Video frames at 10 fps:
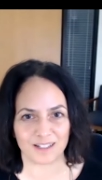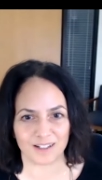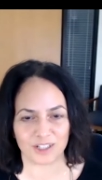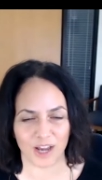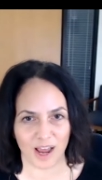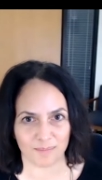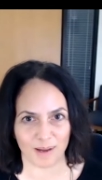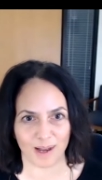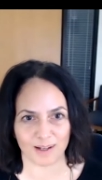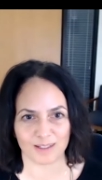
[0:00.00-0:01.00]
the chat
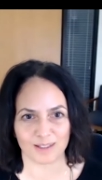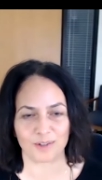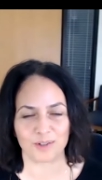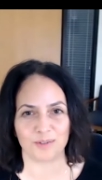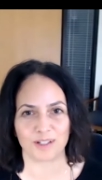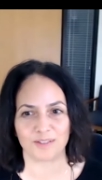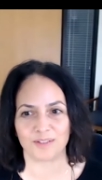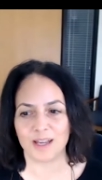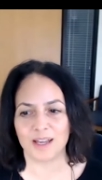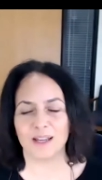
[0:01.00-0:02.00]
box. So you
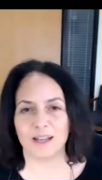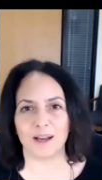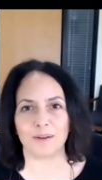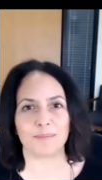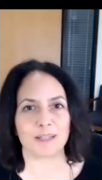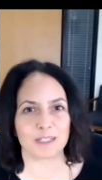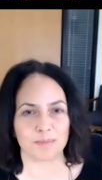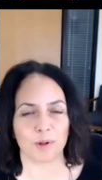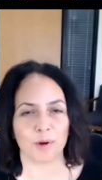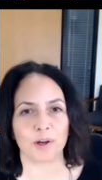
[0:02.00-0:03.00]
can
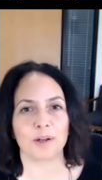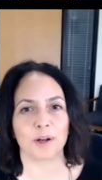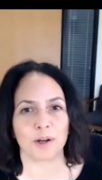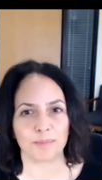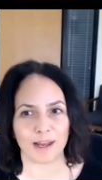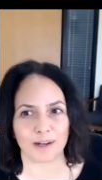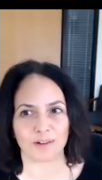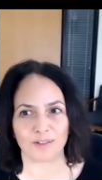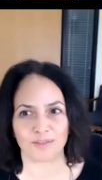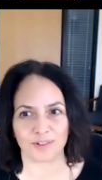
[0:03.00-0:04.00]
explore her
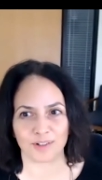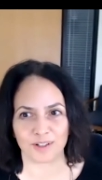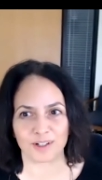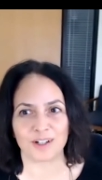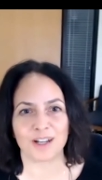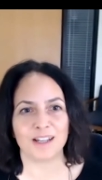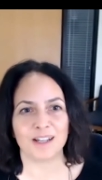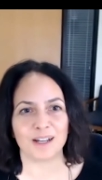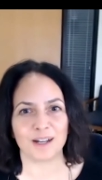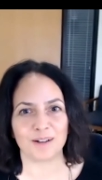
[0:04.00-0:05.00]
background further
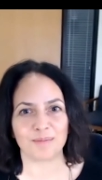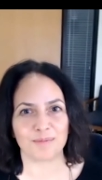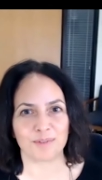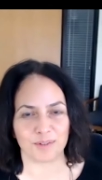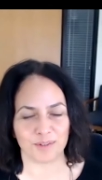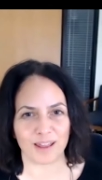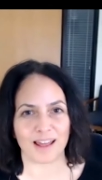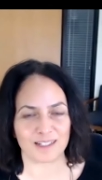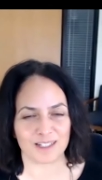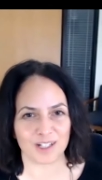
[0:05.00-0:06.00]
through
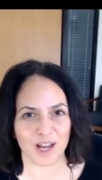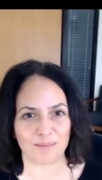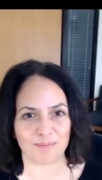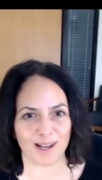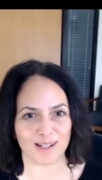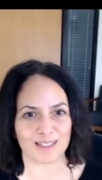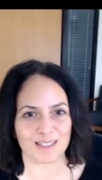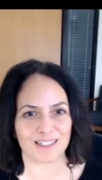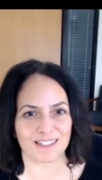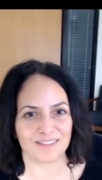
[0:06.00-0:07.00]
that chat
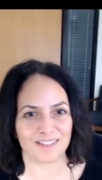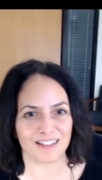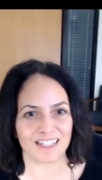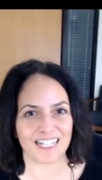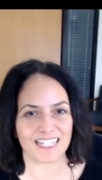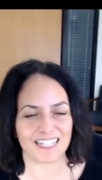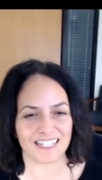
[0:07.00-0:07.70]
box link.